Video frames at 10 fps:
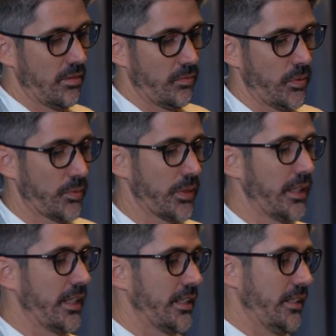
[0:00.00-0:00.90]
we're really
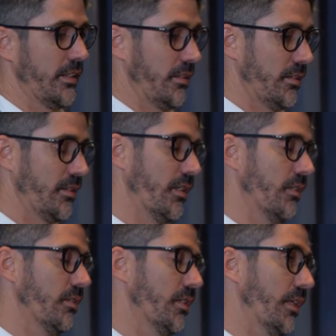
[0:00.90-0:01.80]
liking uh,
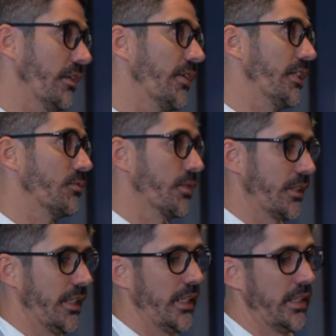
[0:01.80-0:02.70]
the innovation we're
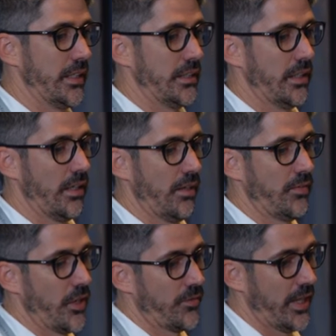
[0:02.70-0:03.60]
seeing in the
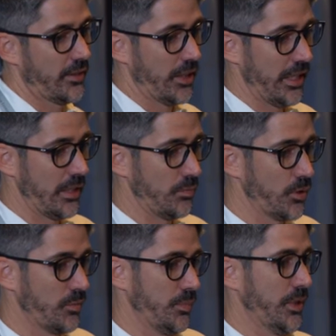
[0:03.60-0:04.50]
verified
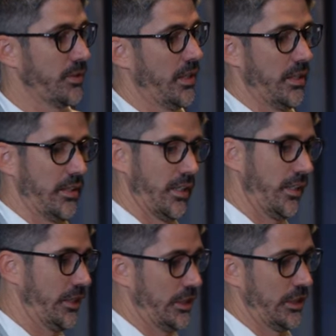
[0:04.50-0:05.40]
claims built on uh,
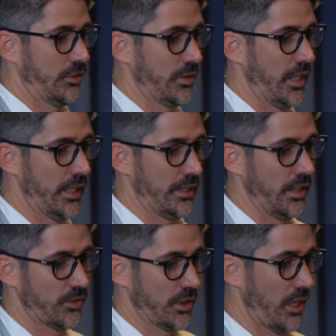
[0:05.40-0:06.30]
decentralized
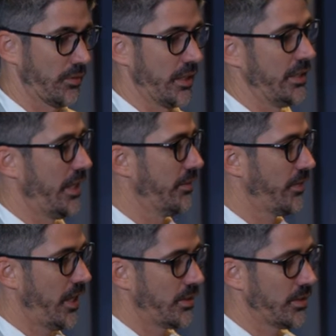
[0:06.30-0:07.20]
self-sovereign
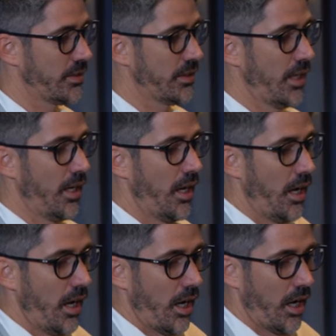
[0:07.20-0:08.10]
identifiers.
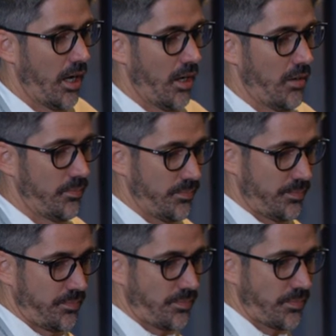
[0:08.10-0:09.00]
Um,
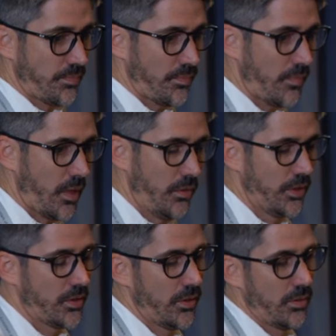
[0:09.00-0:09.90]
we
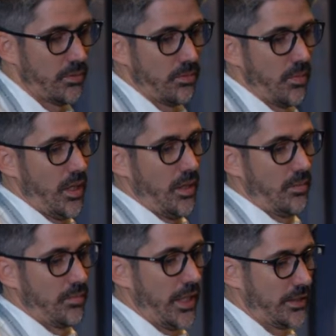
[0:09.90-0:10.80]
also
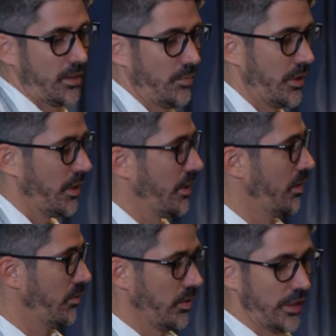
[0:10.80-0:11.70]
um, like some of
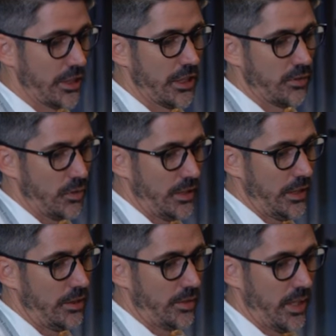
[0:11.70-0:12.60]
the initiatives we
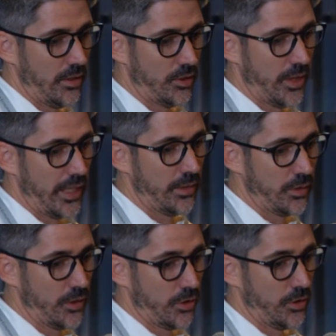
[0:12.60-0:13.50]
see around tracking
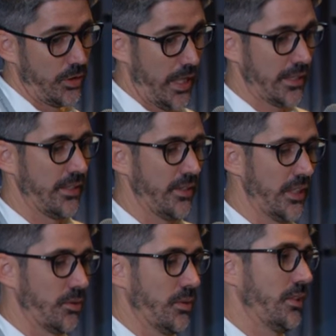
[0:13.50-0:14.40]
researchers'
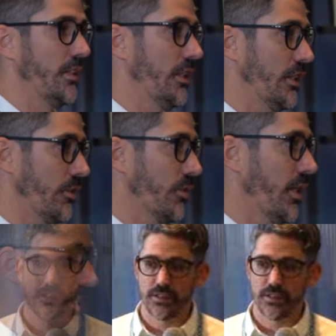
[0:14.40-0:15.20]
activities with decentralized